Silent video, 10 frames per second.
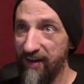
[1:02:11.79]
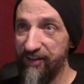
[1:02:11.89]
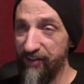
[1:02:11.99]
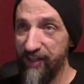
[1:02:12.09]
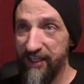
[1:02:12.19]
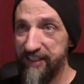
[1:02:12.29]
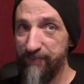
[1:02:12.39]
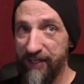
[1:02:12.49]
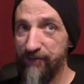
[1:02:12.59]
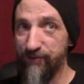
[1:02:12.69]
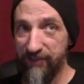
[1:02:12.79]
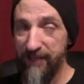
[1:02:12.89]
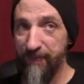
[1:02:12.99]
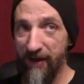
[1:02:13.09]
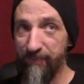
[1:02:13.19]
you'd think something else would
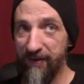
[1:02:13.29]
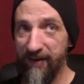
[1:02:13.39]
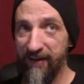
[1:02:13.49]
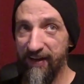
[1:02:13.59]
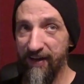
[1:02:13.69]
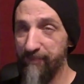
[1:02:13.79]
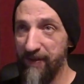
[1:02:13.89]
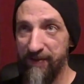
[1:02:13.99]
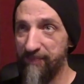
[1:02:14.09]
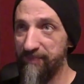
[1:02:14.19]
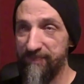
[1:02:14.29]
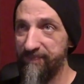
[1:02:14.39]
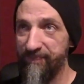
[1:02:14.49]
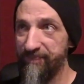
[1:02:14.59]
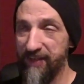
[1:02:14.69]
leap out, but maybe I'm,
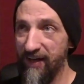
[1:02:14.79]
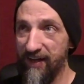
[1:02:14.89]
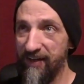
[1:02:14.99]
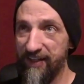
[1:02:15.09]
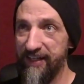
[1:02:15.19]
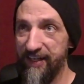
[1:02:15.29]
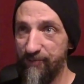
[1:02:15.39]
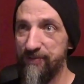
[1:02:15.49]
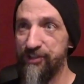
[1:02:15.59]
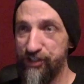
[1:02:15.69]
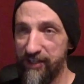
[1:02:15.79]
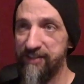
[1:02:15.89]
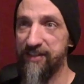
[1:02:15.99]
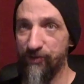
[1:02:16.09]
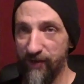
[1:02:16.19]
yeah, like it was
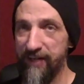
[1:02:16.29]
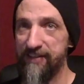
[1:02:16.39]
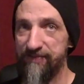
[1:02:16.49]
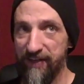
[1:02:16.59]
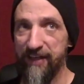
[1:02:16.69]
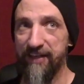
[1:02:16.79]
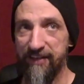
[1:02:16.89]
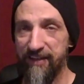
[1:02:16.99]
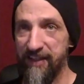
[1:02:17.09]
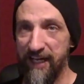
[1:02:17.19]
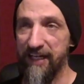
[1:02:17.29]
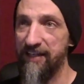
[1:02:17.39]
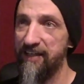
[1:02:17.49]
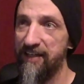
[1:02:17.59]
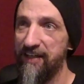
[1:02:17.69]
just the greatest fucking thing.
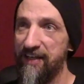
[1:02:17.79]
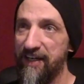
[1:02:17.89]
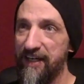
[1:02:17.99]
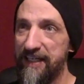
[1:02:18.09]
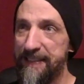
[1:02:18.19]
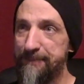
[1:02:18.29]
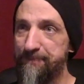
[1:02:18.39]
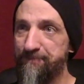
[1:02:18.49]
Yeah.